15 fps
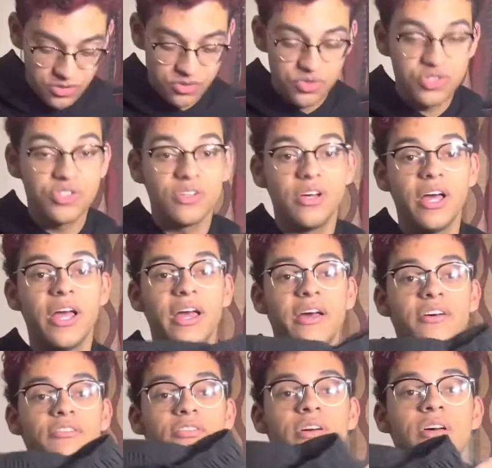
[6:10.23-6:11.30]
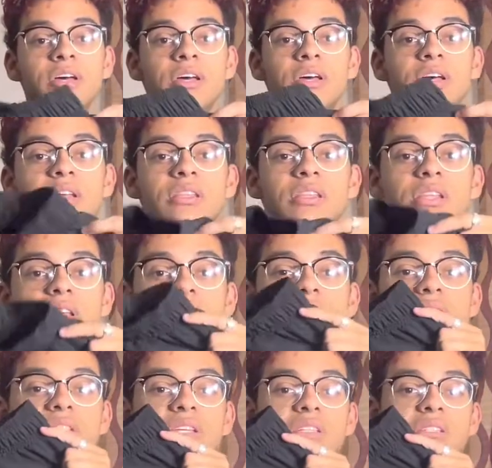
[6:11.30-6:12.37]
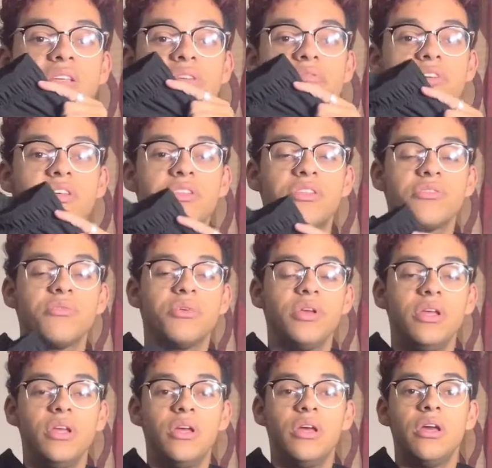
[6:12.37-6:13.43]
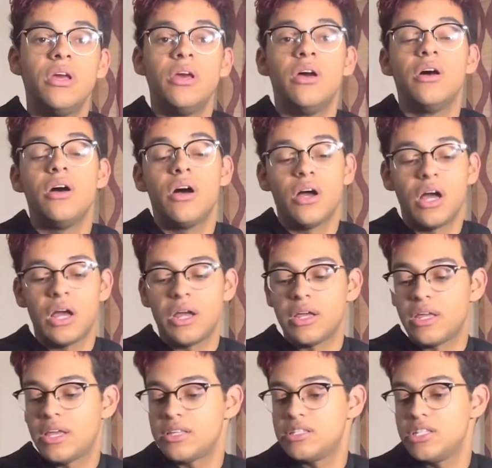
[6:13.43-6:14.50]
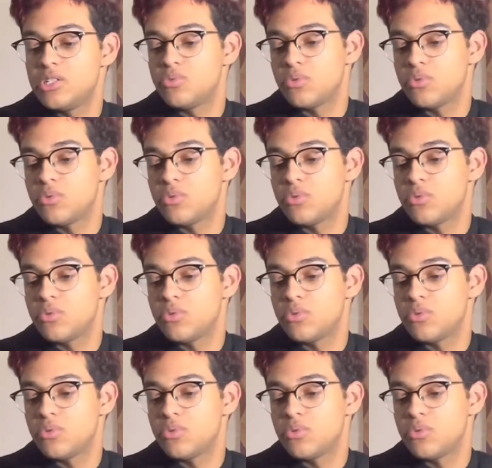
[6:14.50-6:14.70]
still have the CTV3. I guess I